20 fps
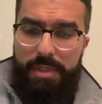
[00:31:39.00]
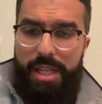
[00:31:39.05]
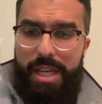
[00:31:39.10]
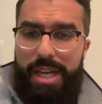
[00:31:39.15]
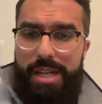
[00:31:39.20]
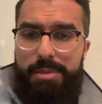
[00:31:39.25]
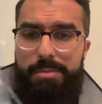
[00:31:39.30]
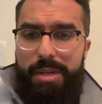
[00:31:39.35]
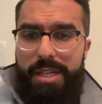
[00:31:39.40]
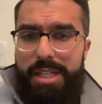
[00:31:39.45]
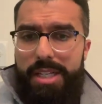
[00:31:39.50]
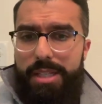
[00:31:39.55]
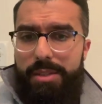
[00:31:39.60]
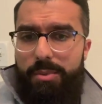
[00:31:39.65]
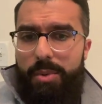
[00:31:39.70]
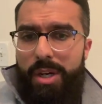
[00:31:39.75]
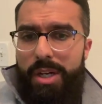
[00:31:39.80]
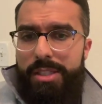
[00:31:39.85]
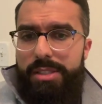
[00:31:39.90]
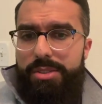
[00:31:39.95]
Anybody
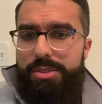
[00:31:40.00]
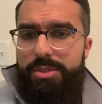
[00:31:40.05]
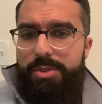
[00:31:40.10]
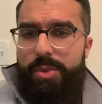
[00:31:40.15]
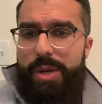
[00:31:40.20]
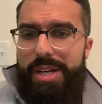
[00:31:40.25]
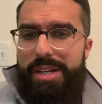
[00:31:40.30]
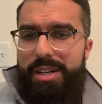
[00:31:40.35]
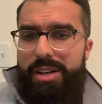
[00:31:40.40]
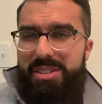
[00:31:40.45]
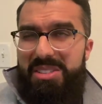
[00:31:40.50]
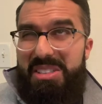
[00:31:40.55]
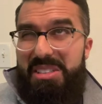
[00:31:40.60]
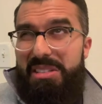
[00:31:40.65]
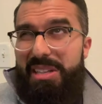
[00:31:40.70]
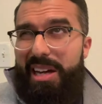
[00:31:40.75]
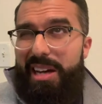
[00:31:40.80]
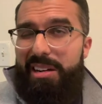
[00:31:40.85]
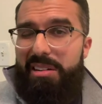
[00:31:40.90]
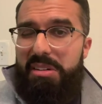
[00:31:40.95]
want to
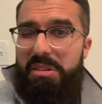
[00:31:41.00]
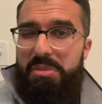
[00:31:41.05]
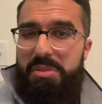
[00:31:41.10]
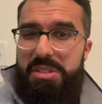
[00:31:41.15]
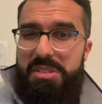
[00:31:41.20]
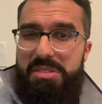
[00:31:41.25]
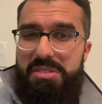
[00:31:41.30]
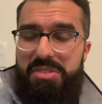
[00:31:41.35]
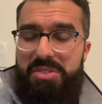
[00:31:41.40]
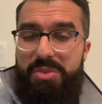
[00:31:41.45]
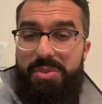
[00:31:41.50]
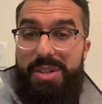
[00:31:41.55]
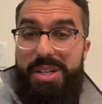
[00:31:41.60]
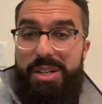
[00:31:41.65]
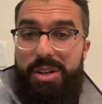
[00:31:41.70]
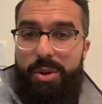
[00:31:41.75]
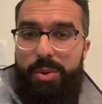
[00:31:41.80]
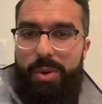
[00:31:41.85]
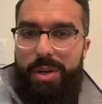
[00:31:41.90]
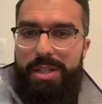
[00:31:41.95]
radiology? I don't know, what is this,
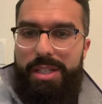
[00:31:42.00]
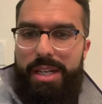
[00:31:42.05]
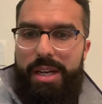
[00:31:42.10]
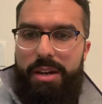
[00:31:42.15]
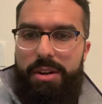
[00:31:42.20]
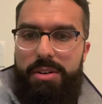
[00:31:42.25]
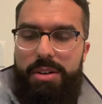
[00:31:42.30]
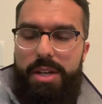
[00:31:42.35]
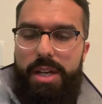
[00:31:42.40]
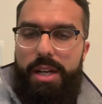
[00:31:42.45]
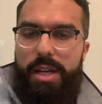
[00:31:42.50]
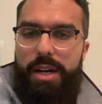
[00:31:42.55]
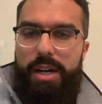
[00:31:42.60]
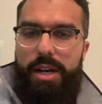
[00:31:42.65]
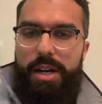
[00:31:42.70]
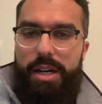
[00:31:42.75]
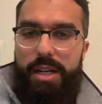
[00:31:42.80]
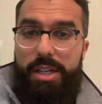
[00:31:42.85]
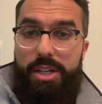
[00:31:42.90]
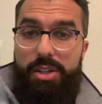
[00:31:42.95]
301 now?
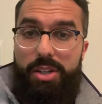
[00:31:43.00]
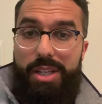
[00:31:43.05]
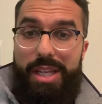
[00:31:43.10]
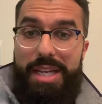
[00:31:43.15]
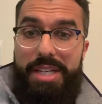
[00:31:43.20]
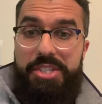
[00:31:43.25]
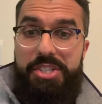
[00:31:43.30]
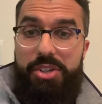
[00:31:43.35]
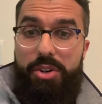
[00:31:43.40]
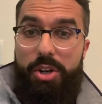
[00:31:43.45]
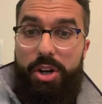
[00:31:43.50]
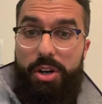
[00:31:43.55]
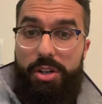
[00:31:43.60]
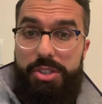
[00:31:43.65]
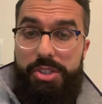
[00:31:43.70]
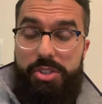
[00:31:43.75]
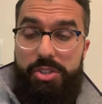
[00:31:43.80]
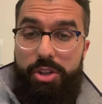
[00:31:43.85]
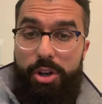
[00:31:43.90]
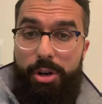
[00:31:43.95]

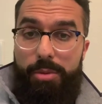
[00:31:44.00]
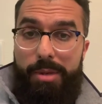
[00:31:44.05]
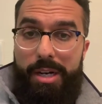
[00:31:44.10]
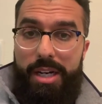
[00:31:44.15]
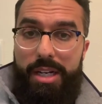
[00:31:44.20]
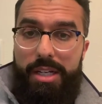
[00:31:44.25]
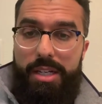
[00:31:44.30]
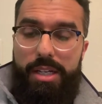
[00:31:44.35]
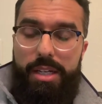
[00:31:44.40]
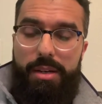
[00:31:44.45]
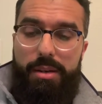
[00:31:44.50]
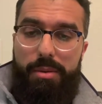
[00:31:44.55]
Cholangiocarcinoma.